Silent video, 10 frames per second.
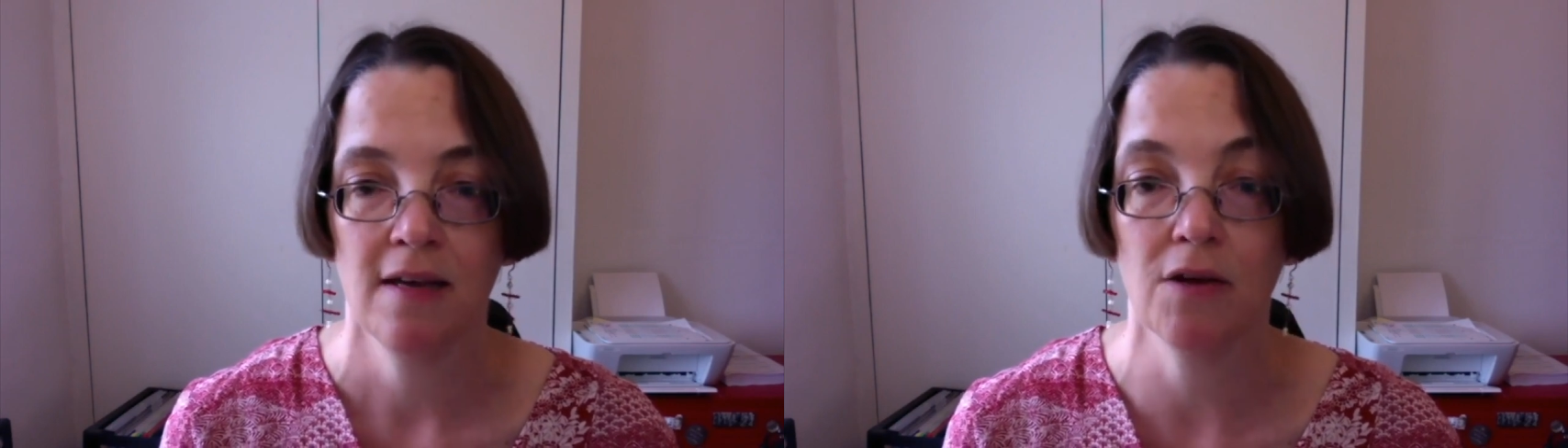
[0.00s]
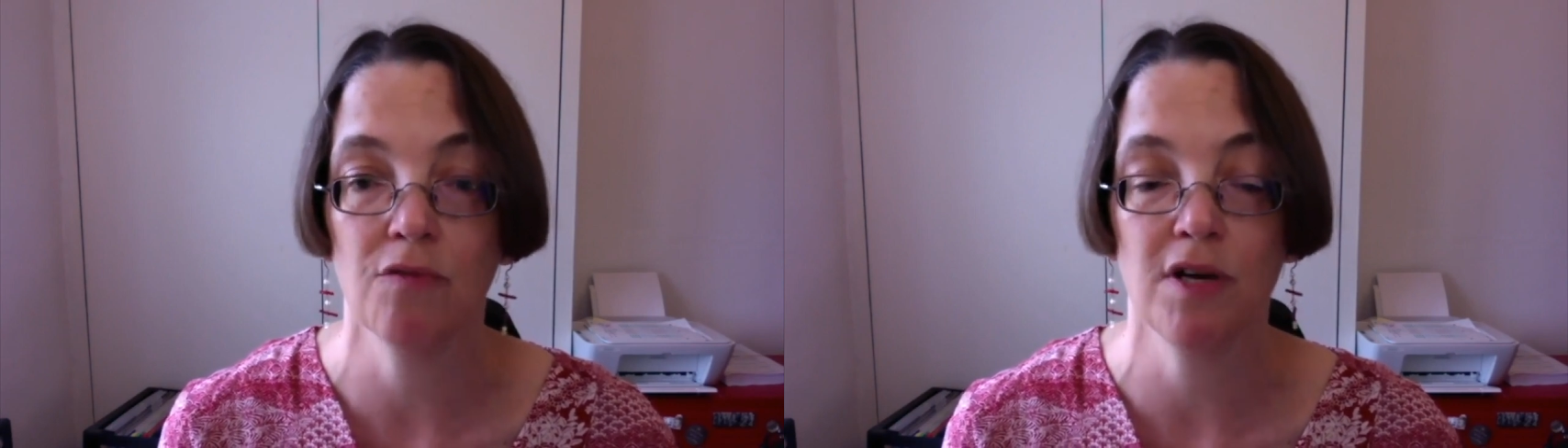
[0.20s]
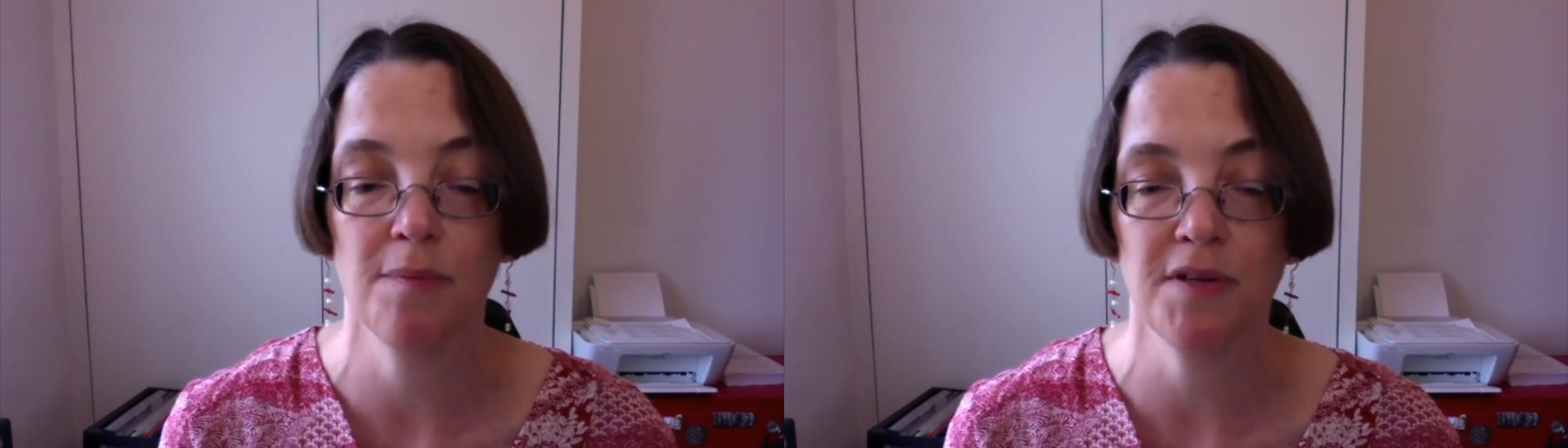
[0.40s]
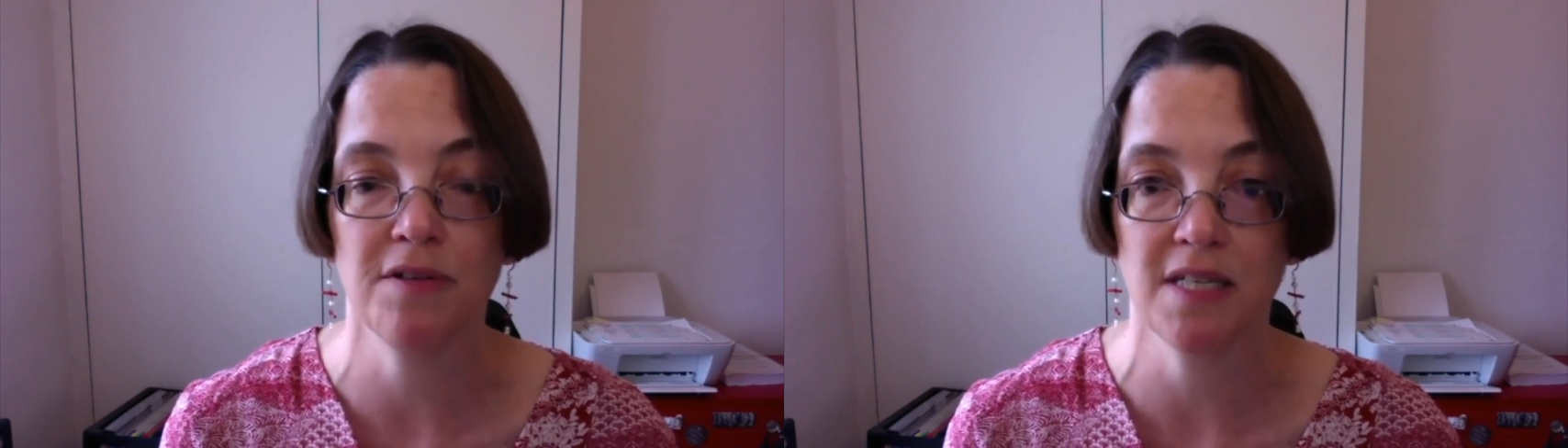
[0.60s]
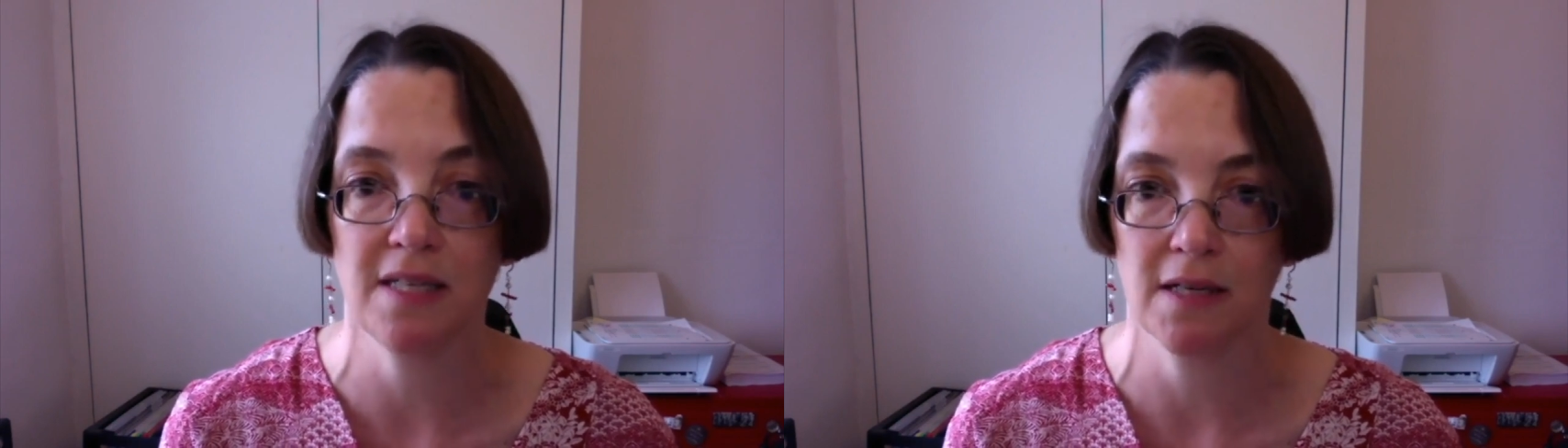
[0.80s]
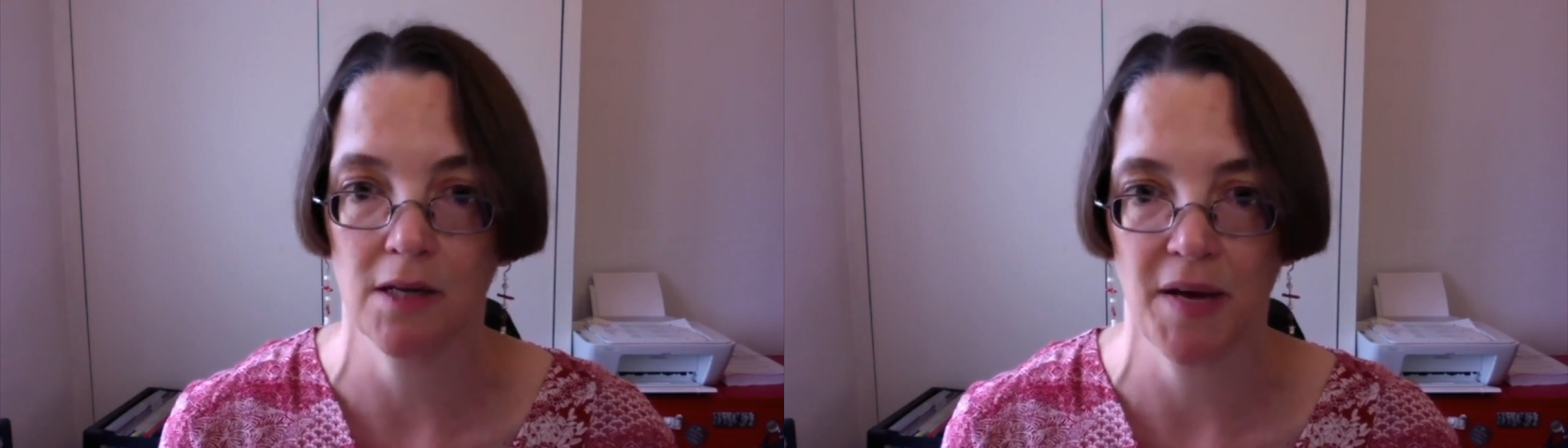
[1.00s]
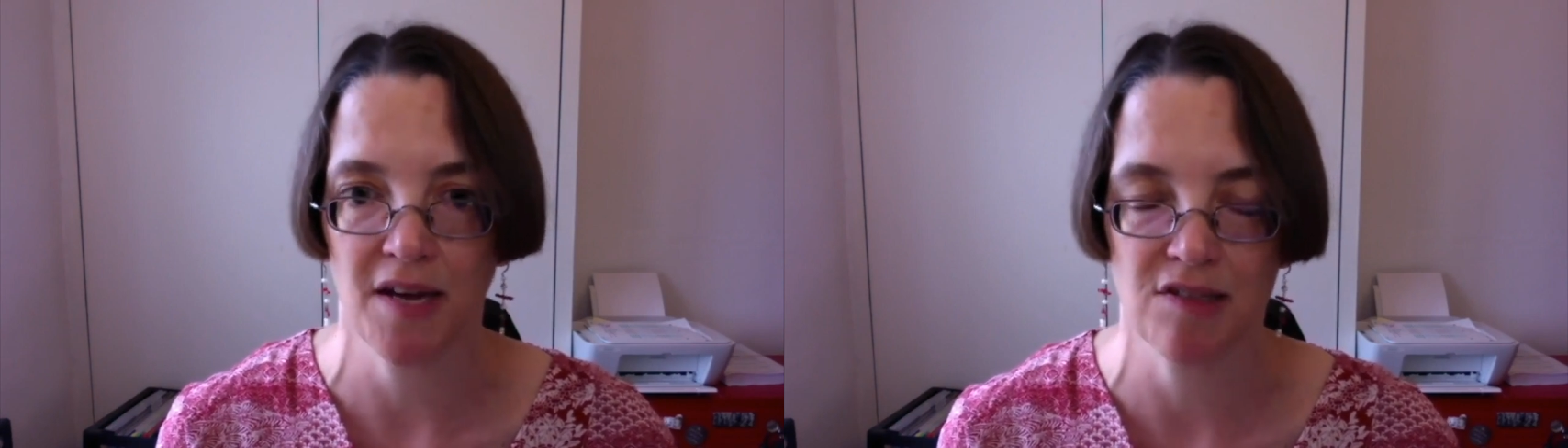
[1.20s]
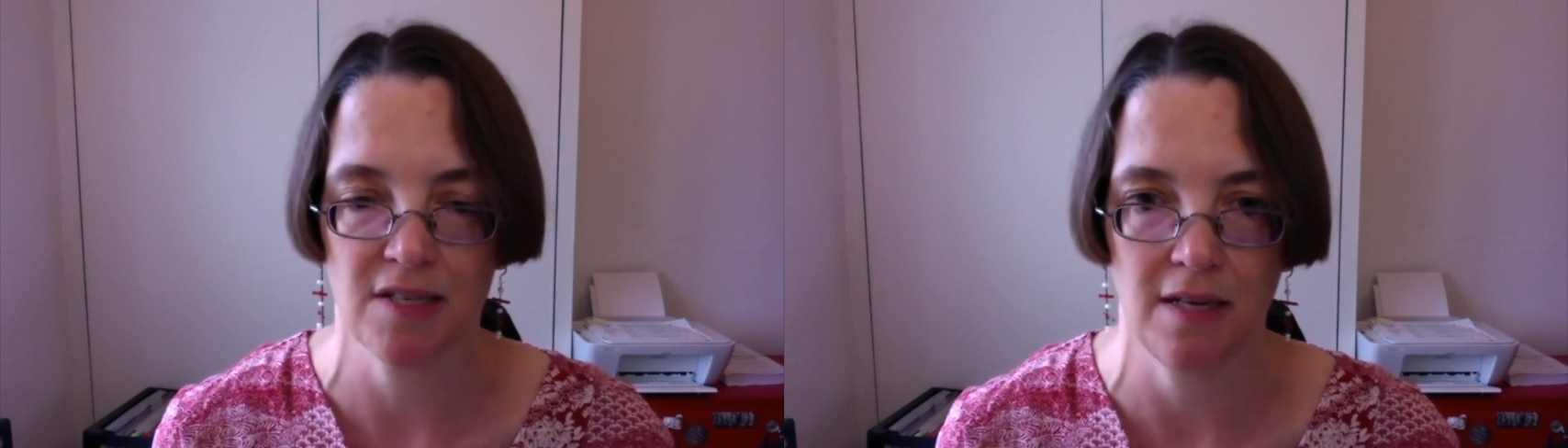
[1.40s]
in rebuilding the
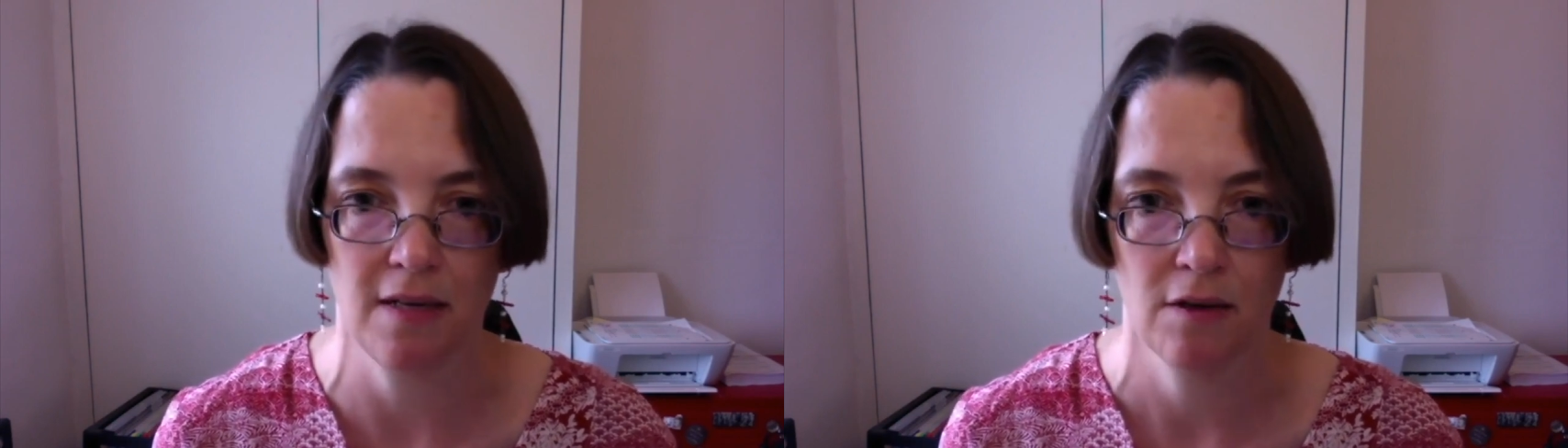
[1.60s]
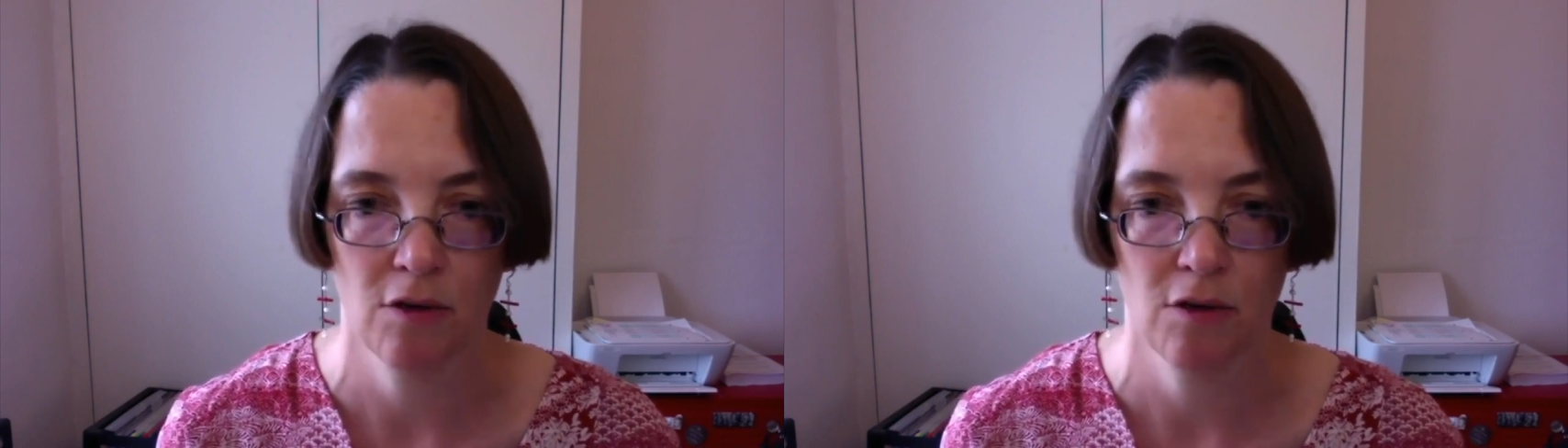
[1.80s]
capacity